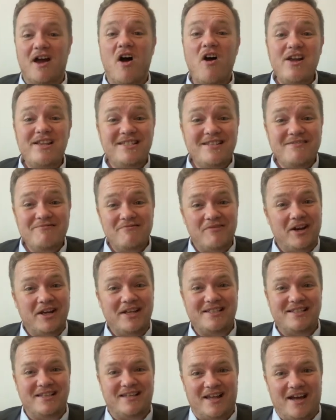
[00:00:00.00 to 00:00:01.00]
I didn't
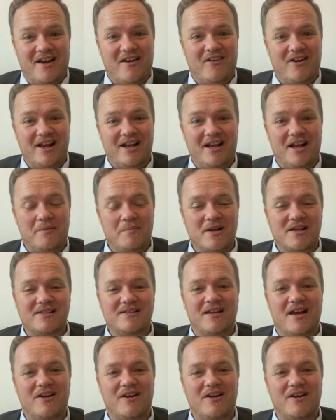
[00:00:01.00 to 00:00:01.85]
rate it that highly, I must say.